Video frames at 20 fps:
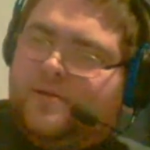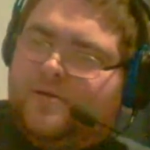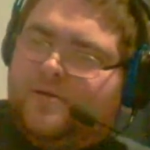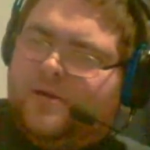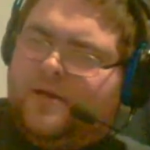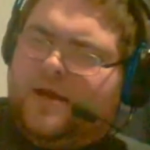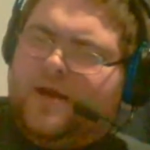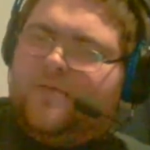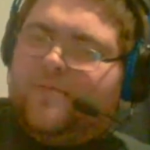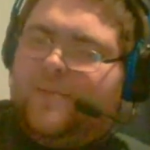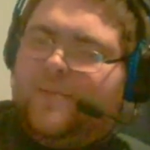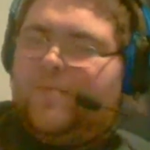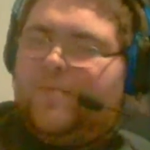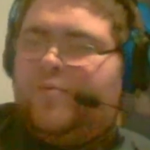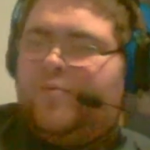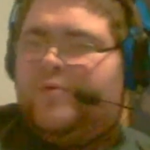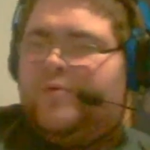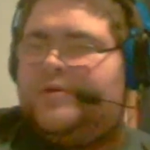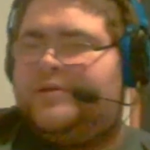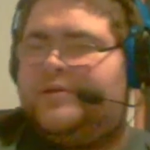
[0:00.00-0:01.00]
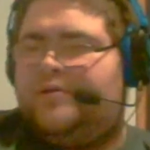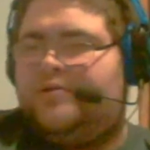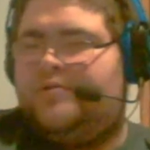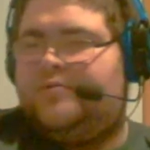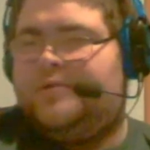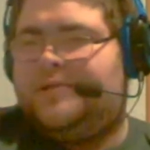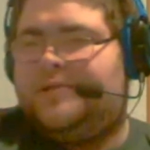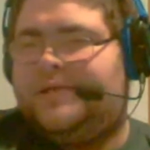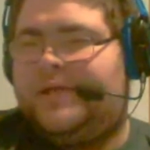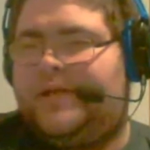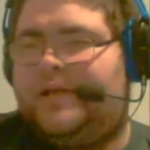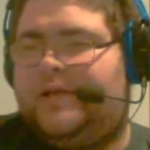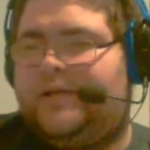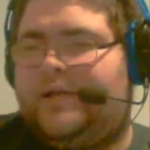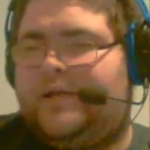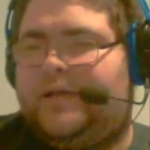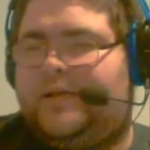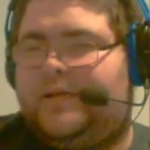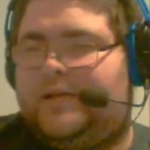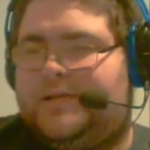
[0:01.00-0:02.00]
I remember what Dylan was saying
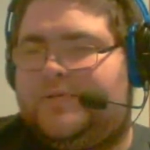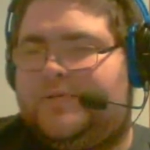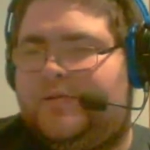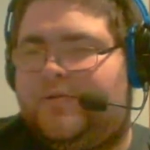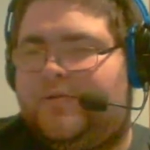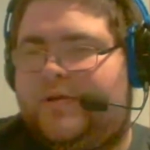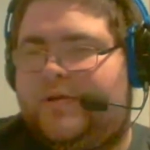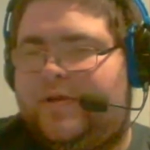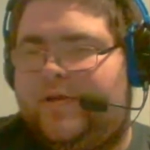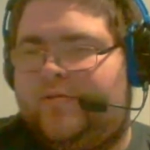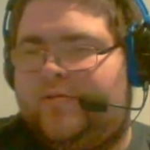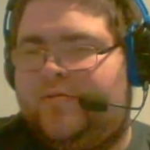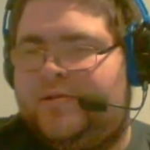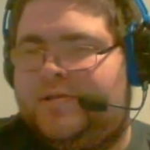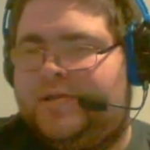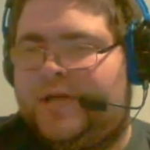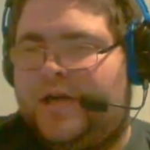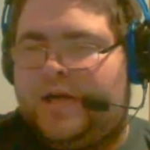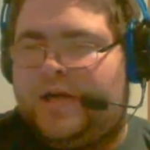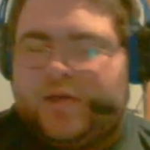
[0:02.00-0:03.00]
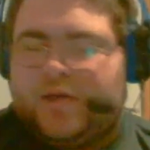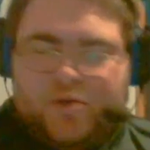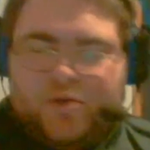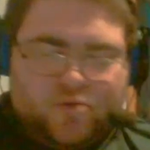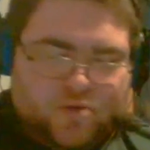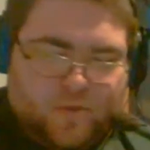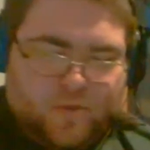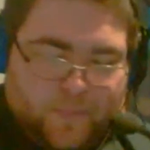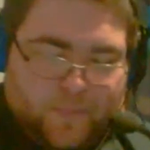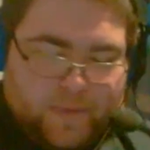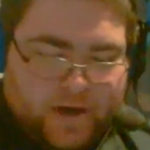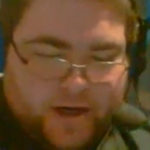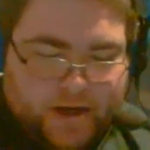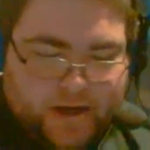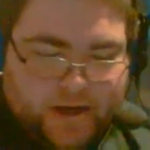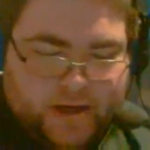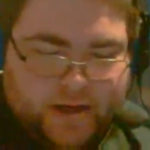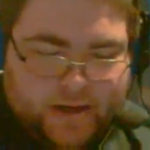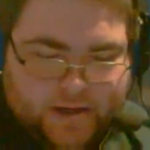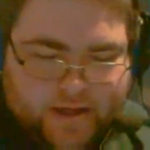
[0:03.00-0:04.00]
like this week when I was talking to him,
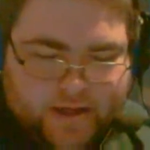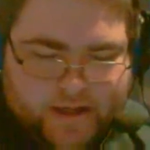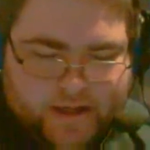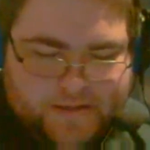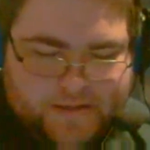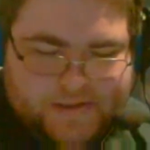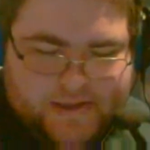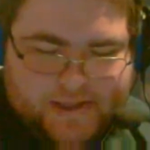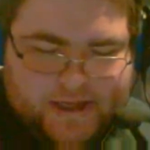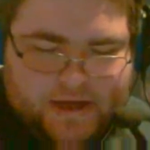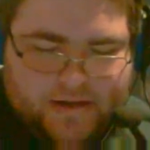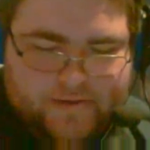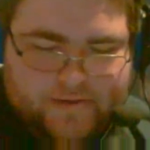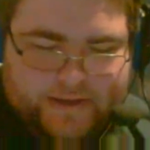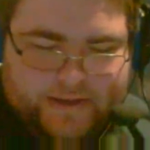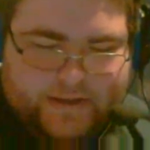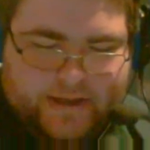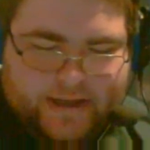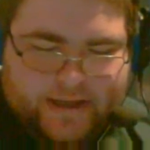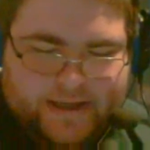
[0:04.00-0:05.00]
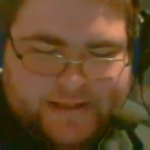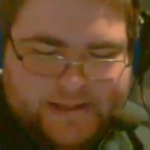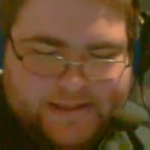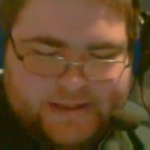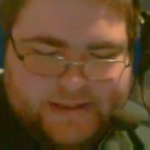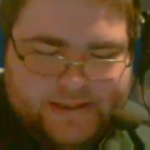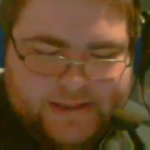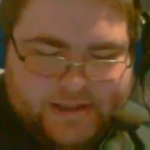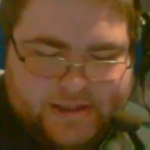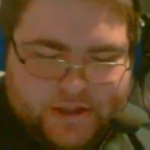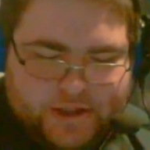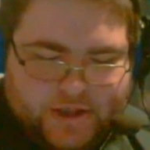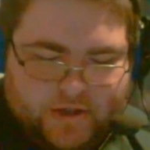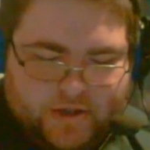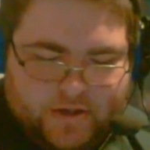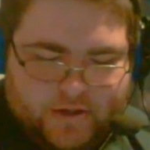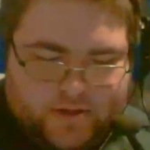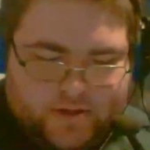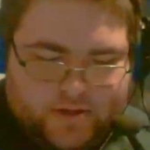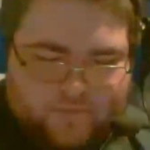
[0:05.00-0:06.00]
but he was saying how like I guess this
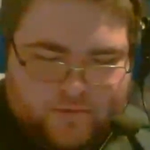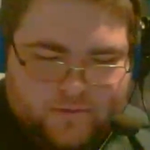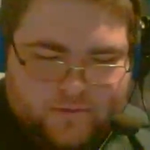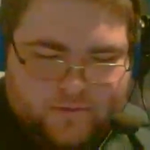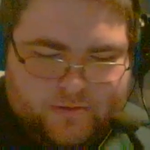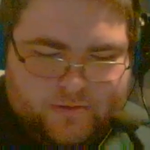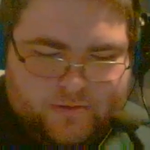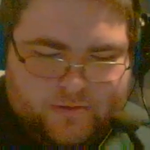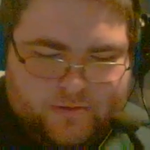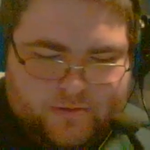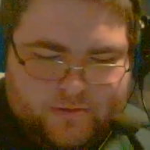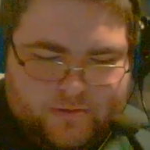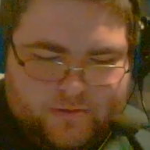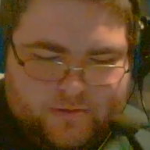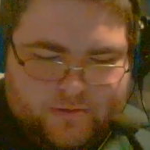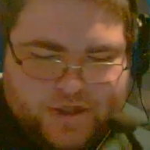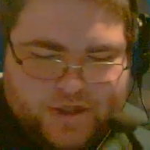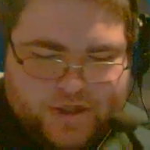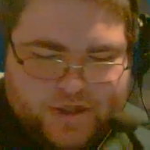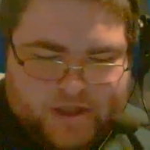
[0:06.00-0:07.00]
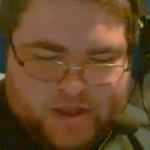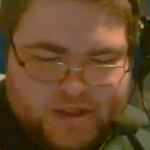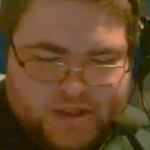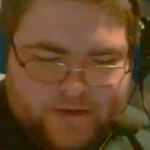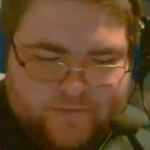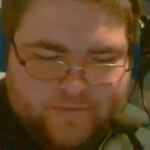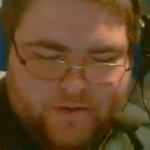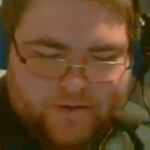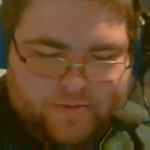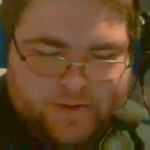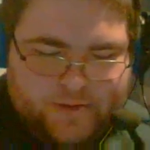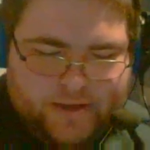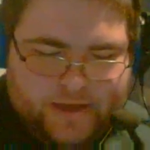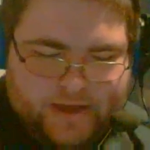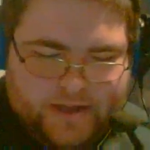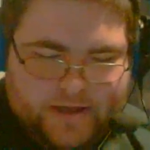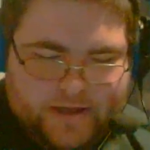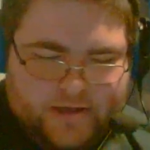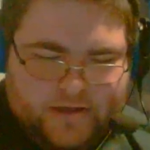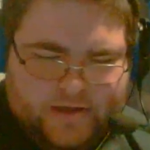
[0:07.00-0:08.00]
year with the Mixed Match Challenge they went with like
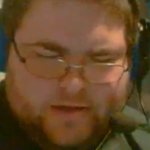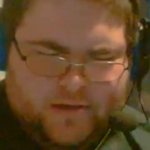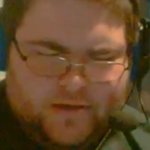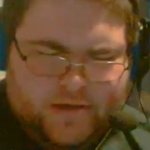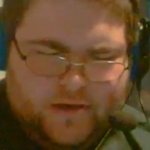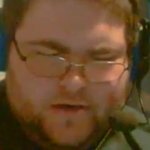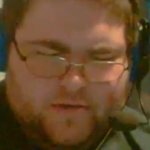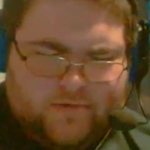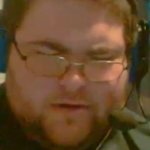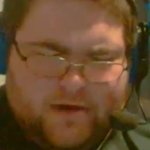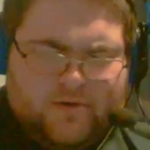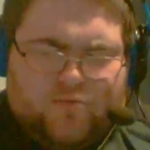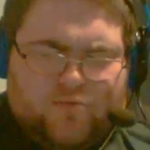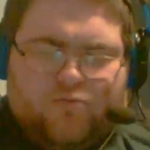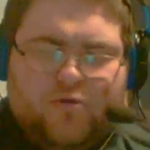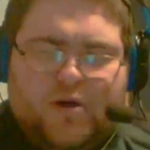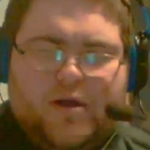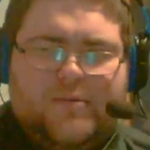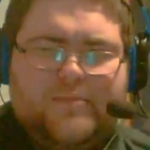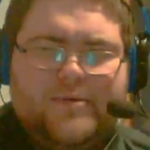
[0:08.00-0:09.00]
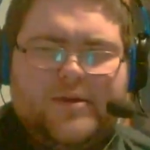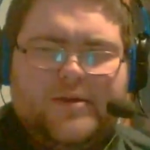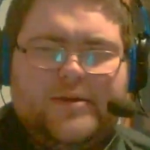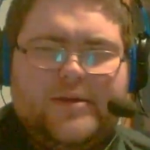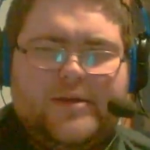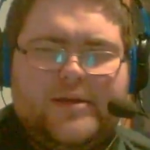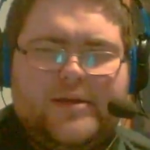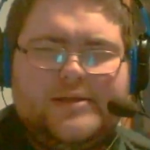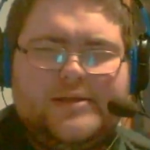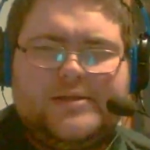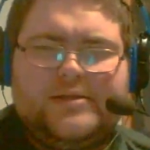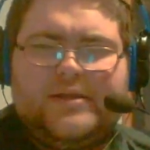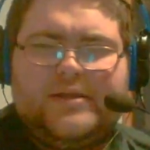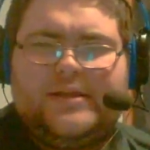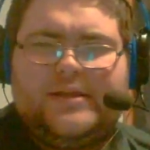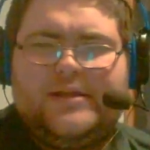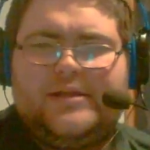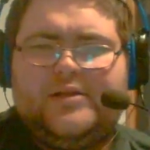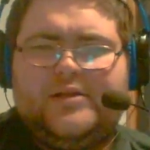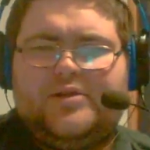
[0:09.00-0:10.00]
a round robin thing, so they
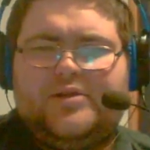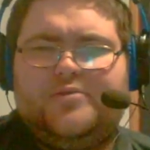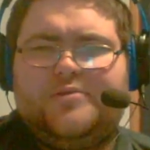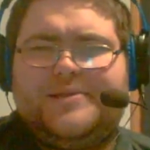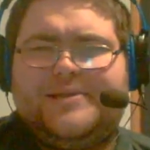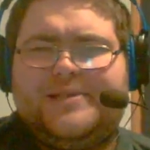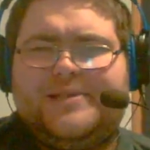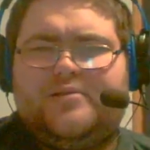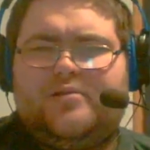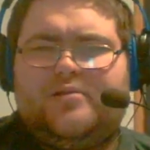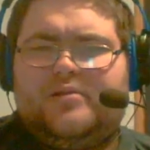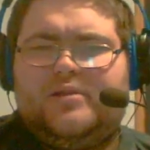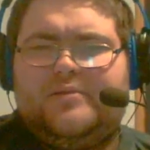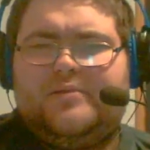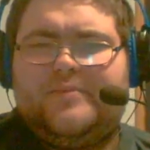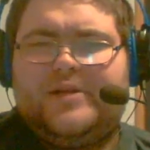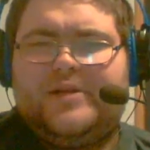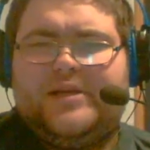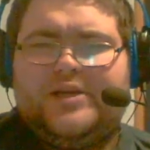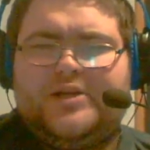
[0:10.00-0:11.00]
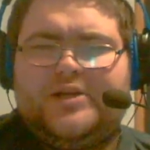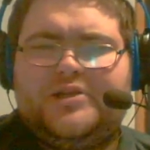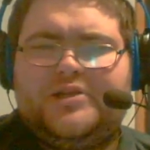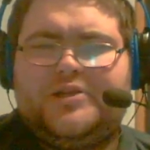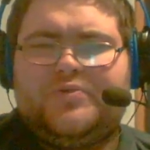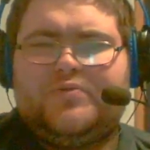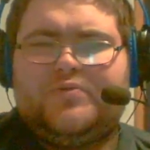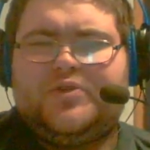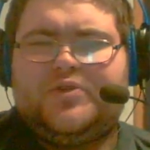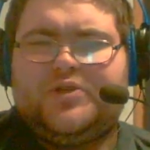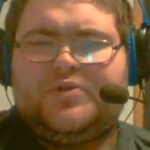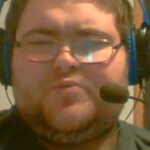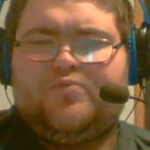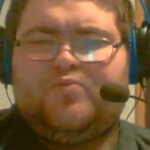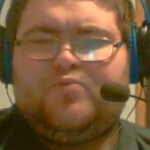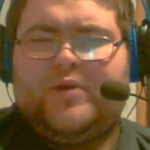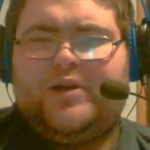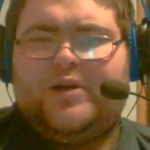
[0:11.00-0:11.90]
didn't do single eliminations, which is weird.